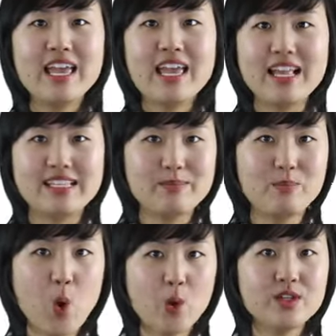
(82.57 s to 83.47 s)
It's
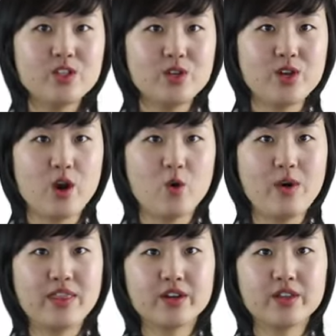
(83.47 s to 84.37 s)
important to know
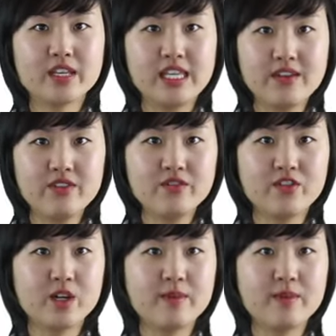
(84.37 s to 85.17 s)
whether the given verb